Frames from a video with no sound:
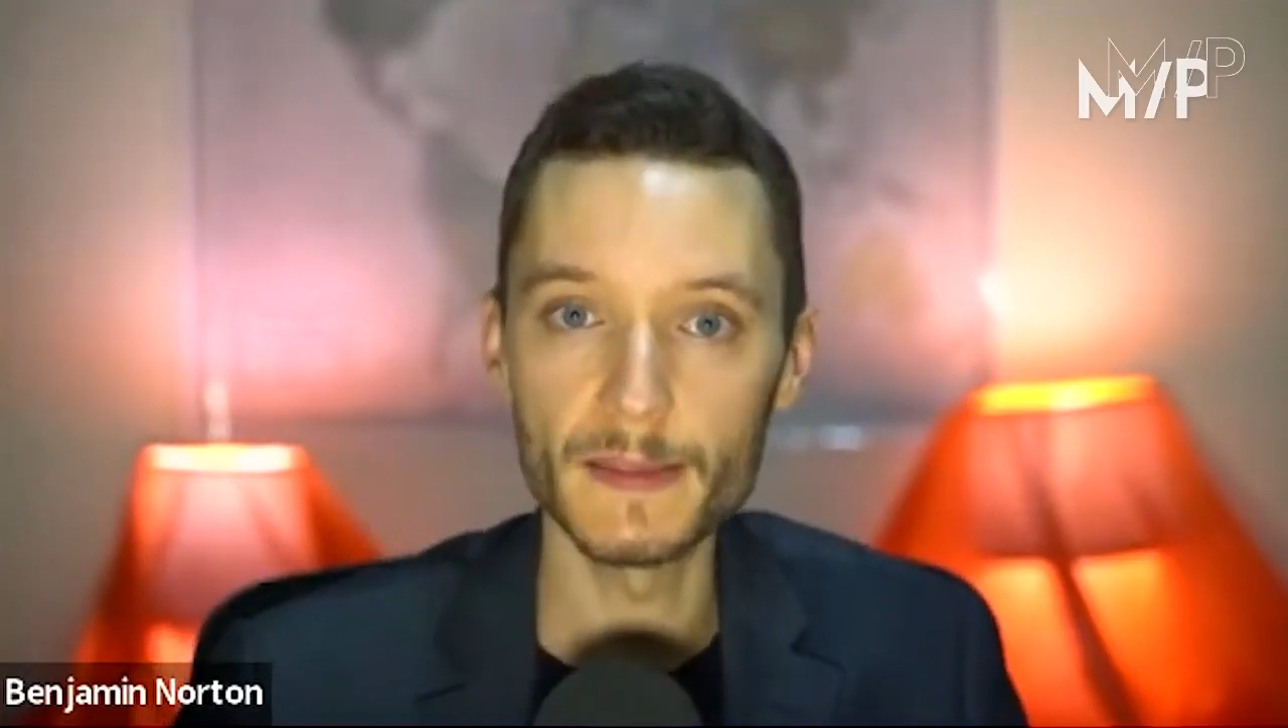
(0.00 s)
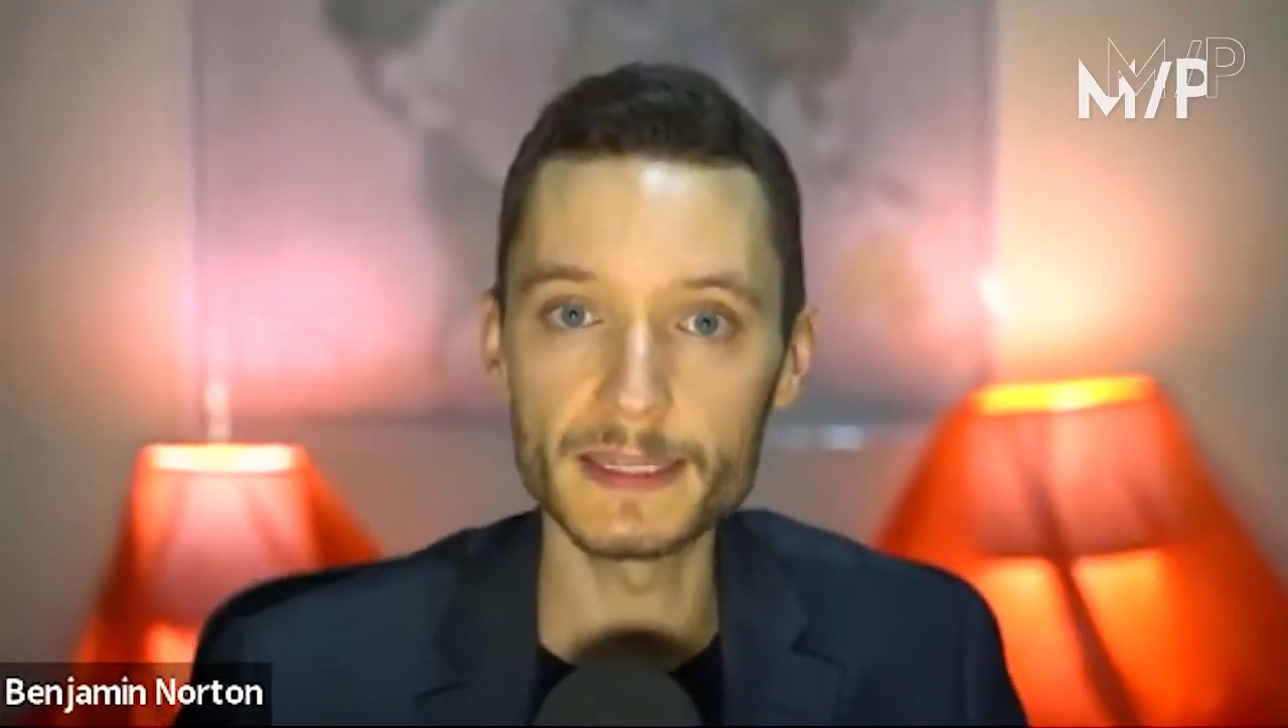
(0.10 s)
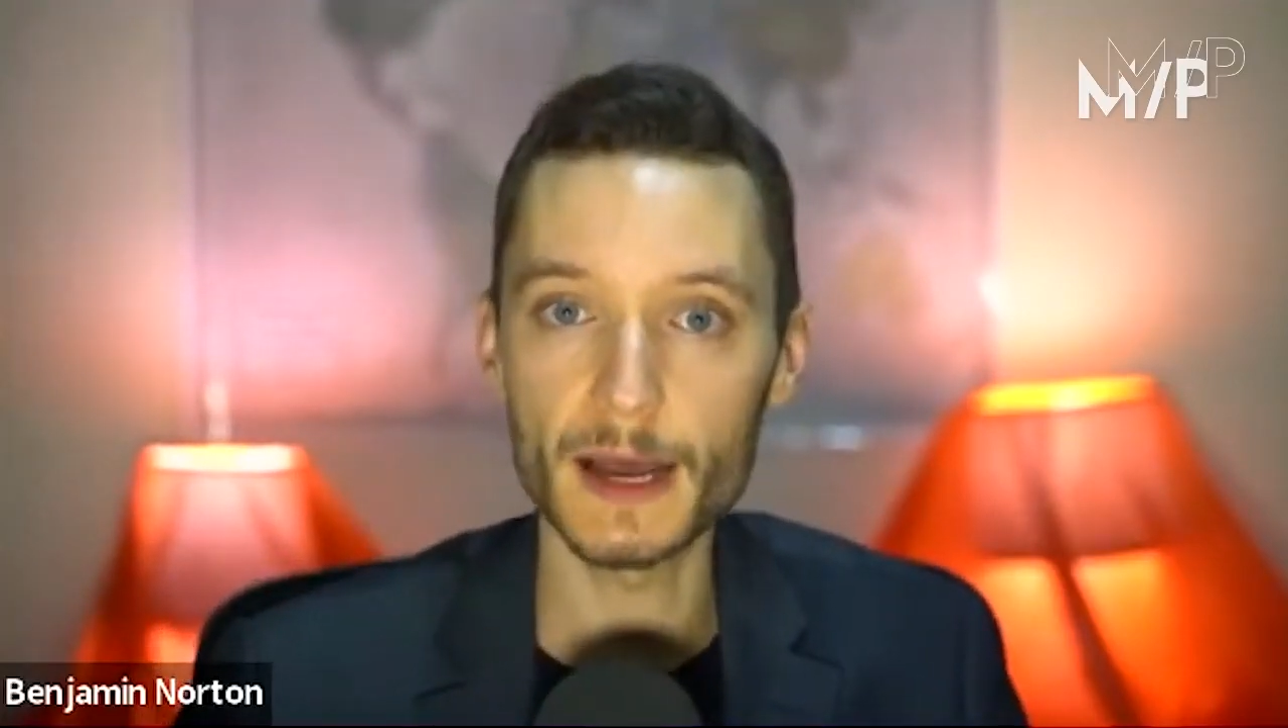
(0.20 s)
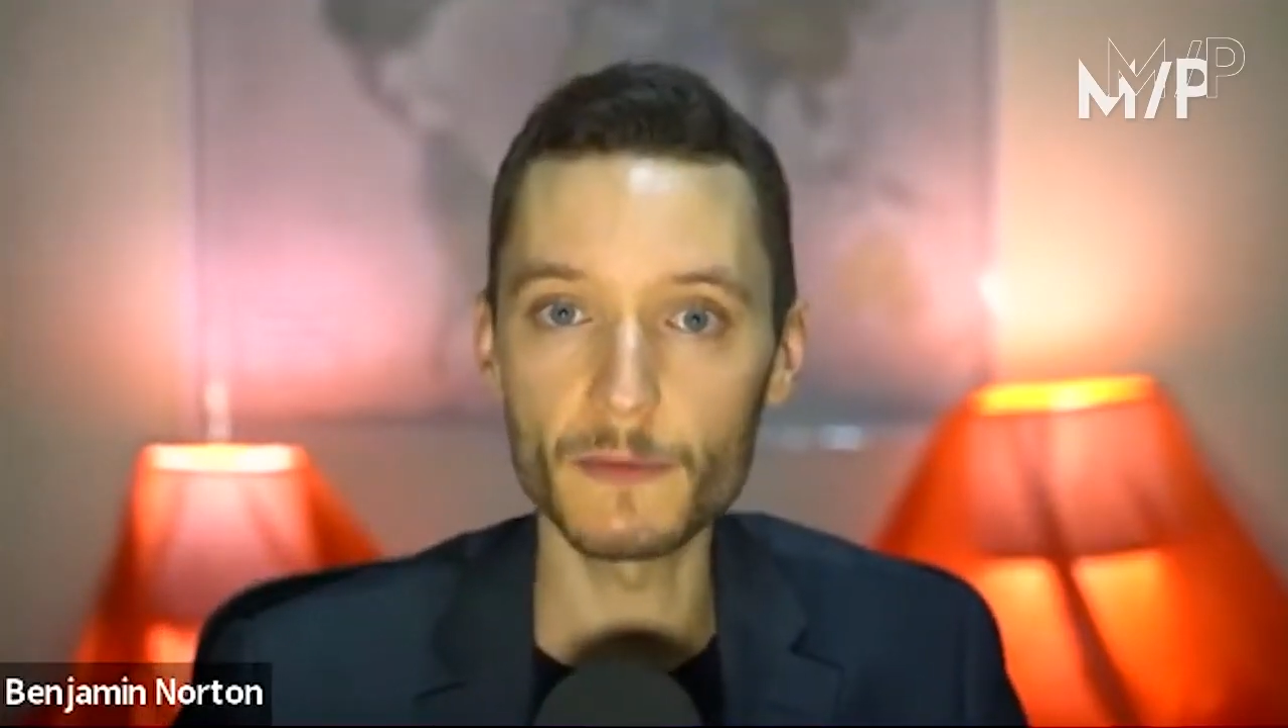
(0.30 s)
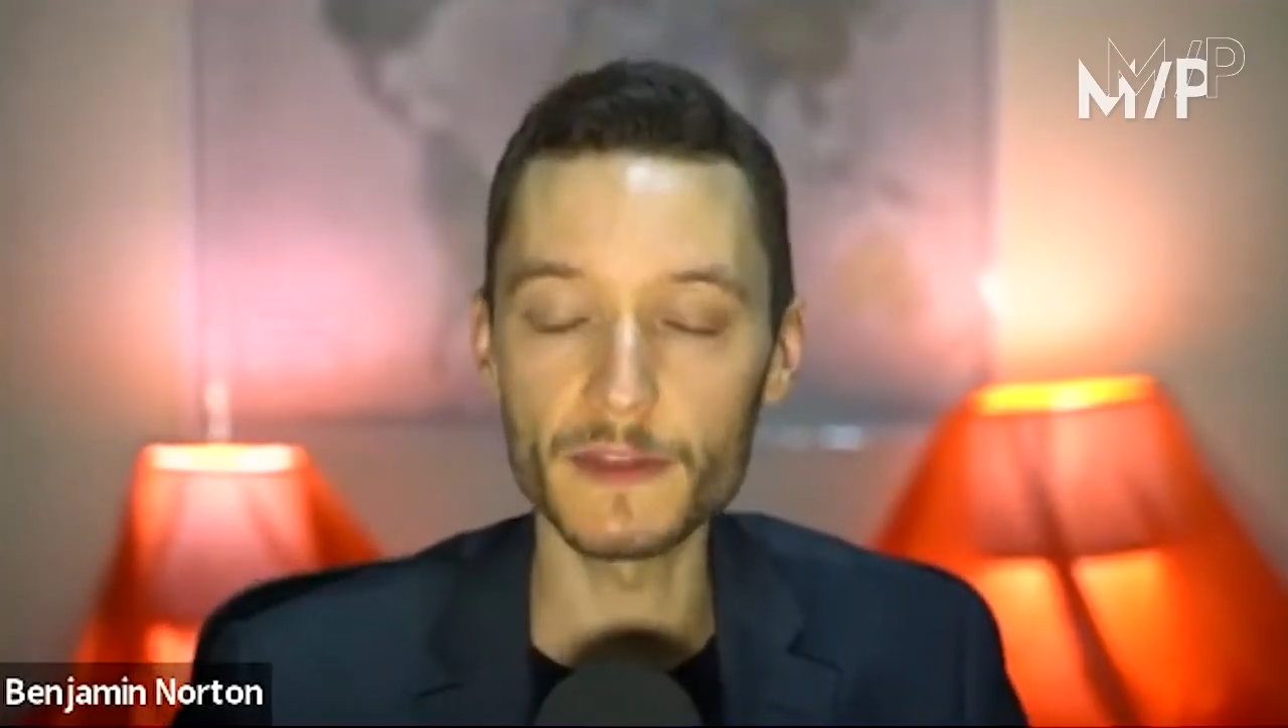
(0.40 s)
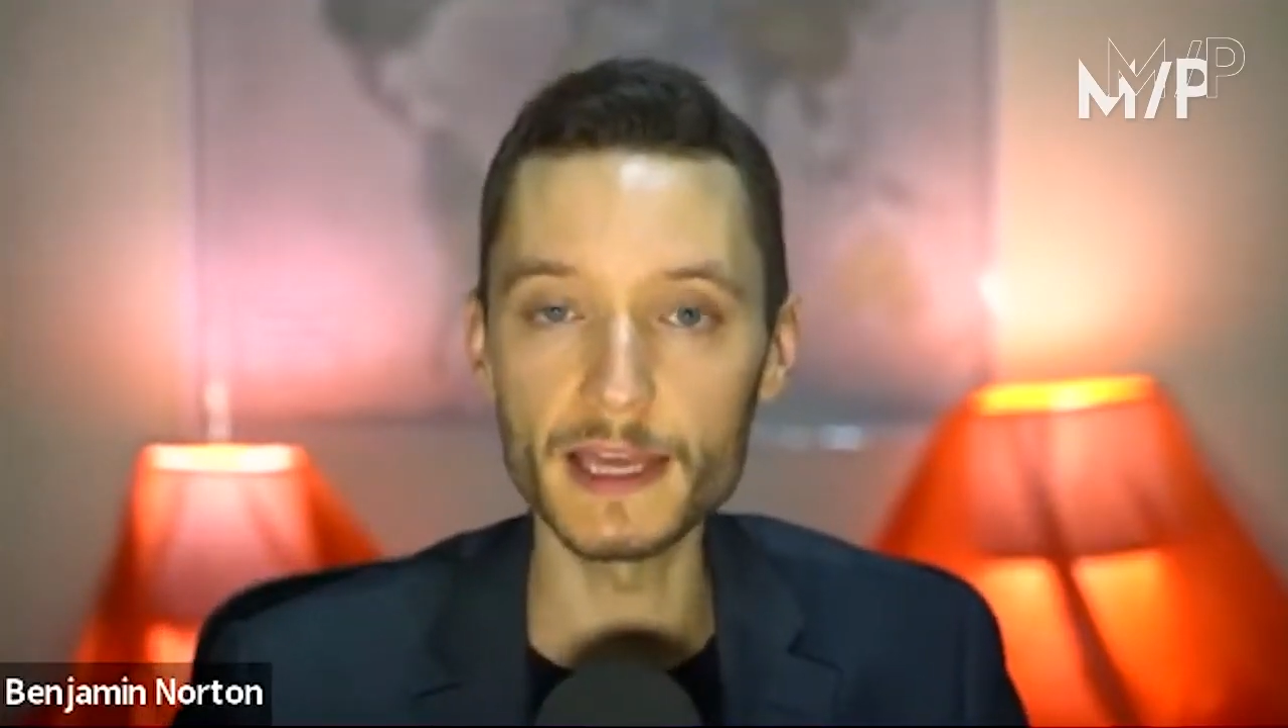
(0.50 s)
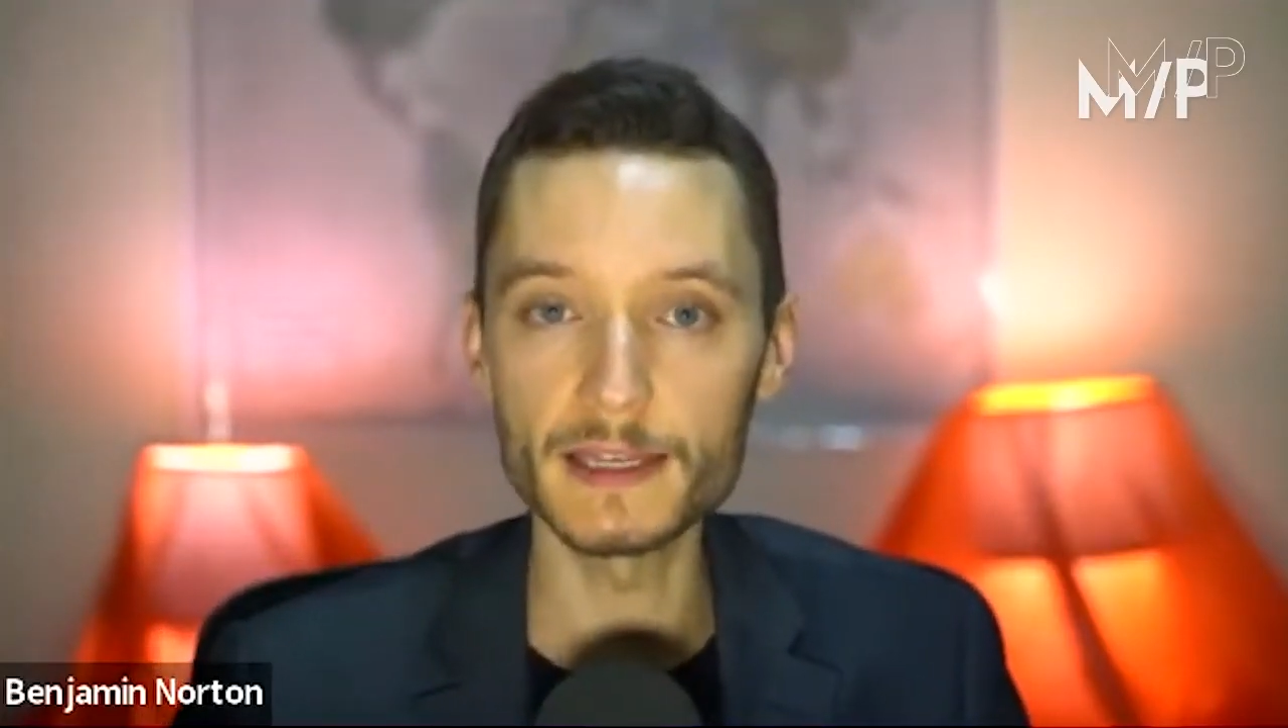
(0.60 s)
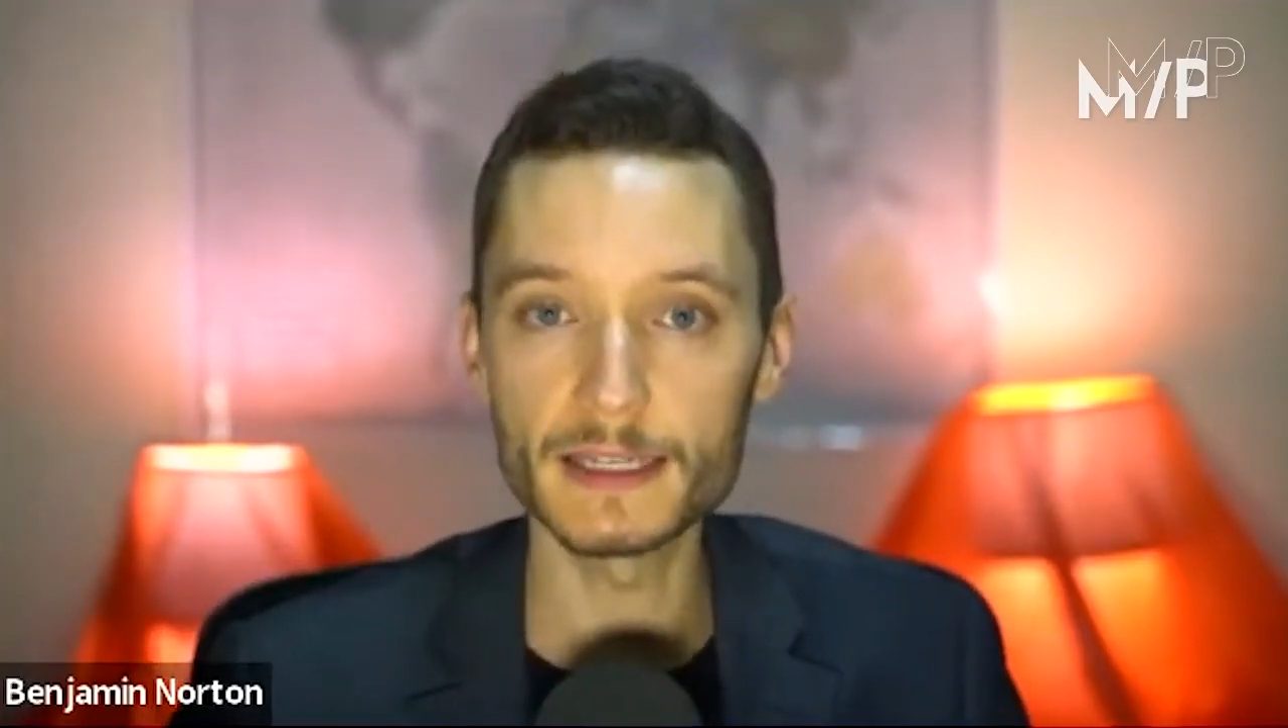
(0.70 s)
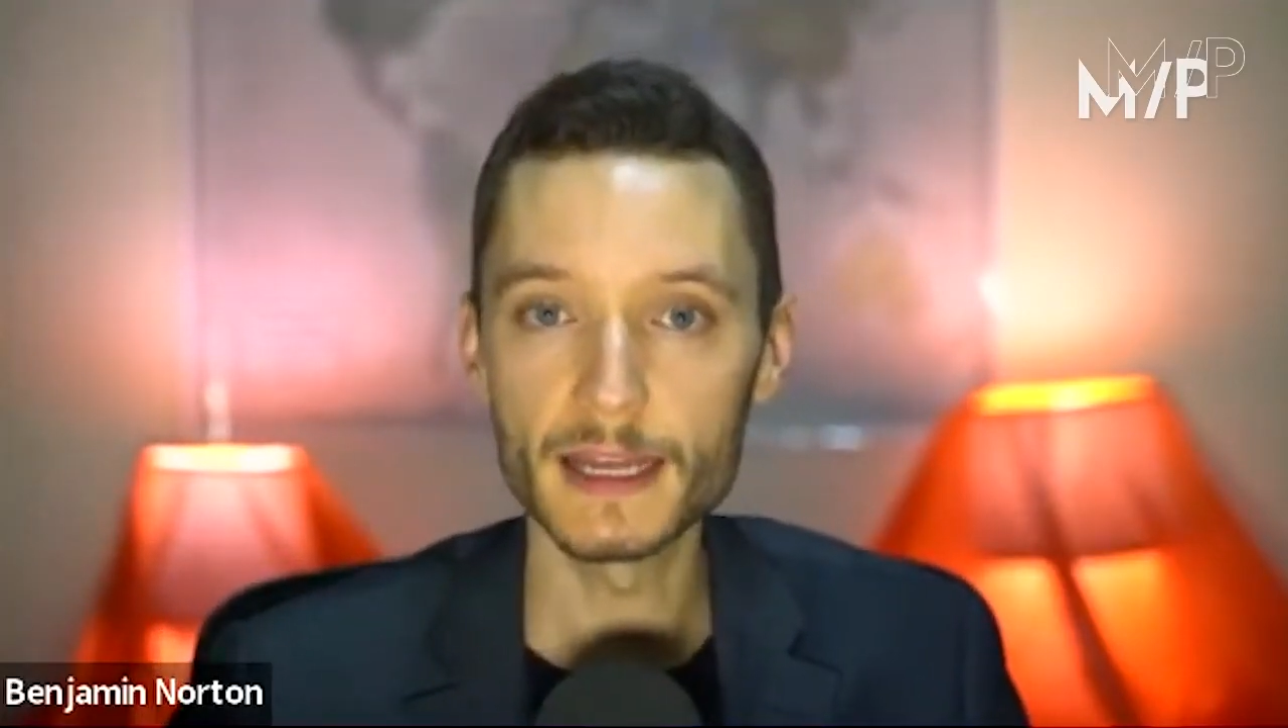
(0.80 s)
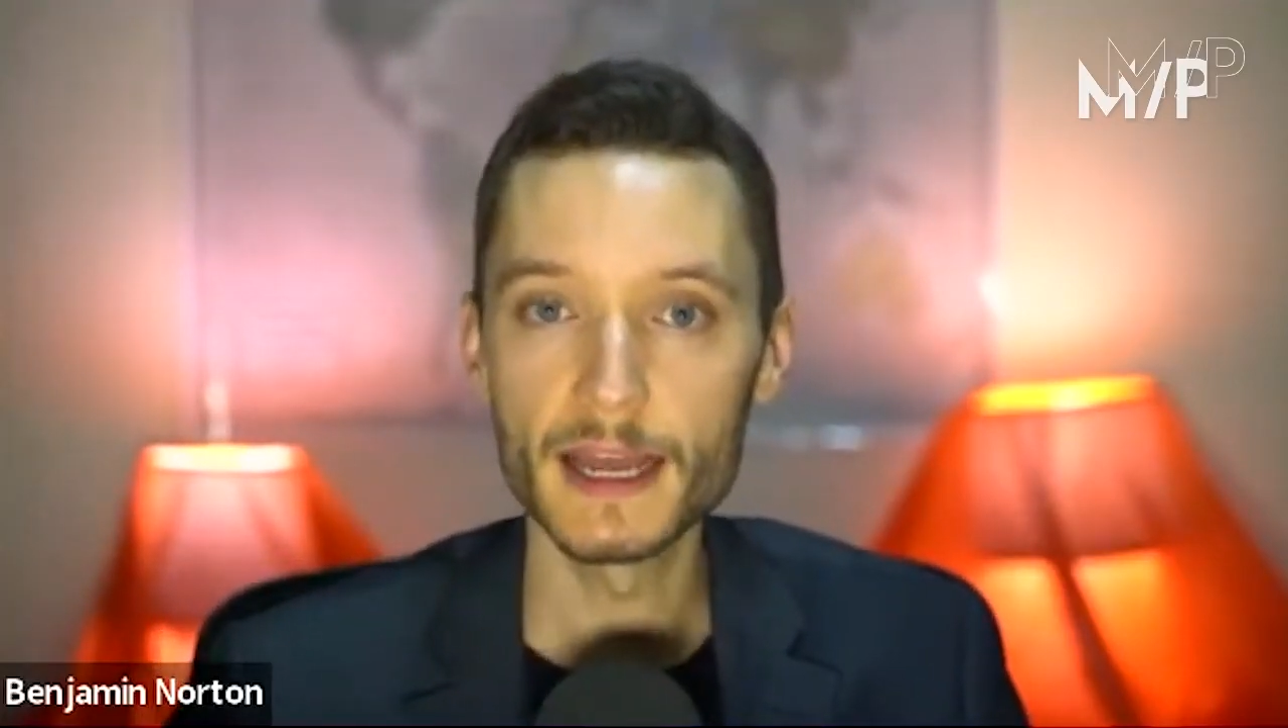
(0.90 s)
in the
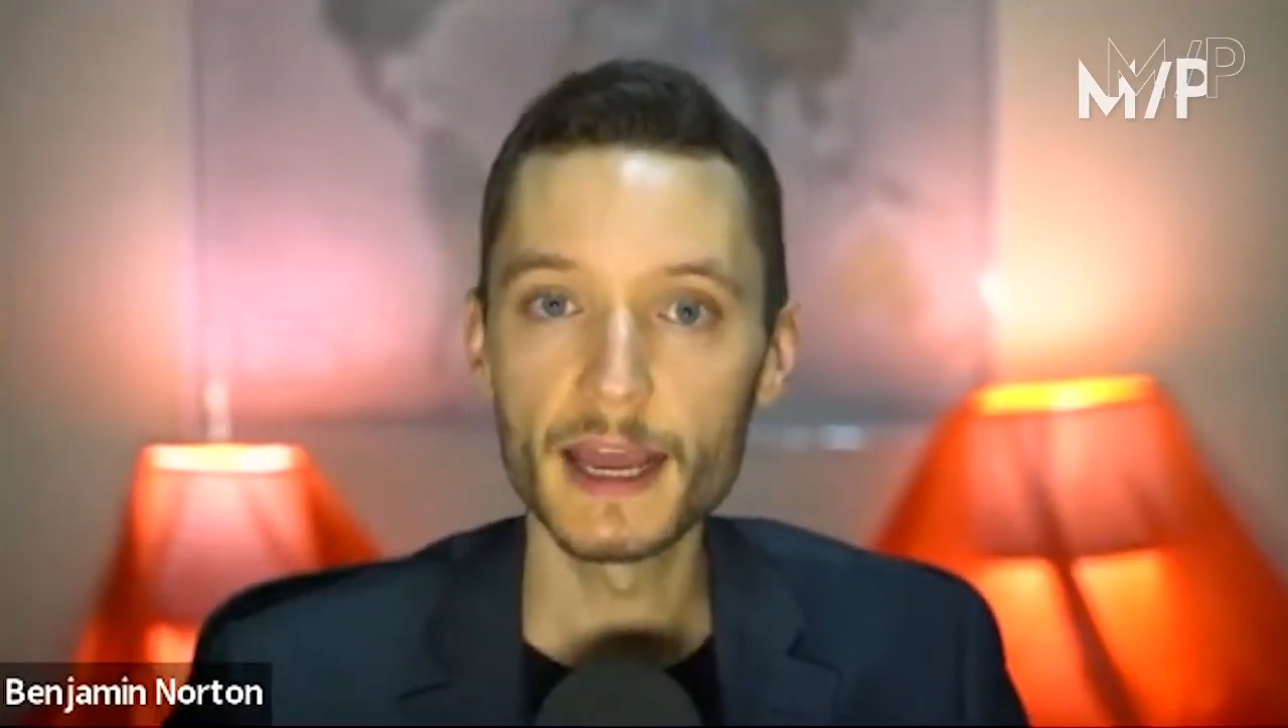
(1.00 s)
southeast